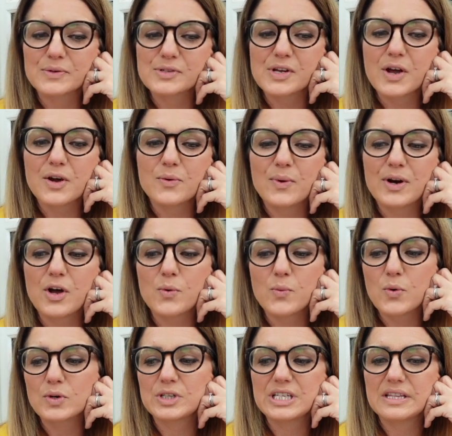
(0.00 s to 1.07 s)
So when I
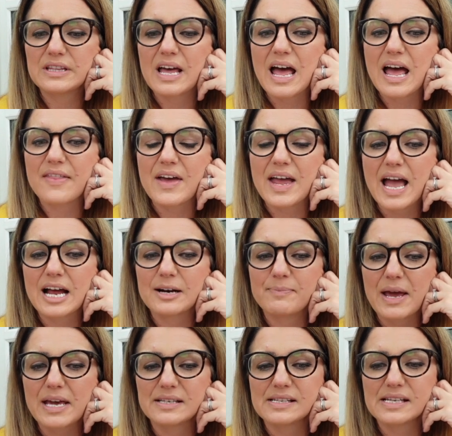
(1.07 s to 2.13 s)
walked in there they had
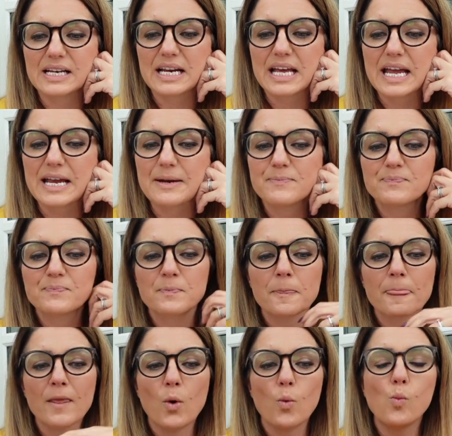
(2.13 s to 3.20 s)
basically
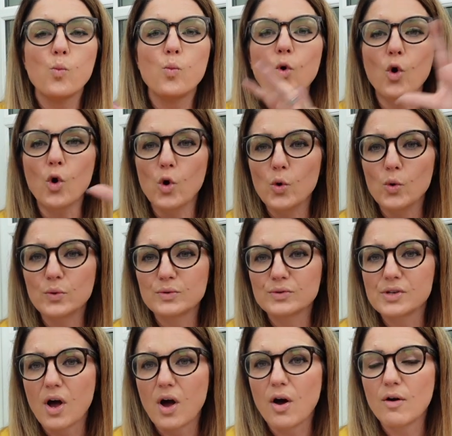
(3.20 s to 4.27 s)

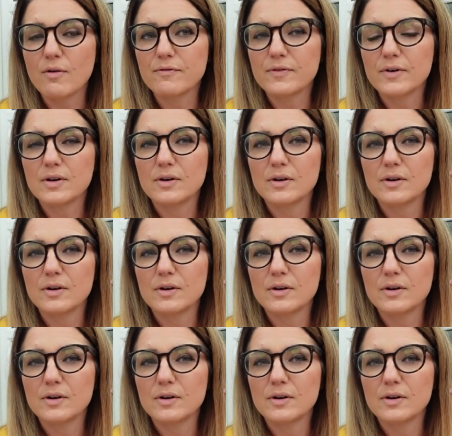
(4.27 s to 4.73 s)
walls of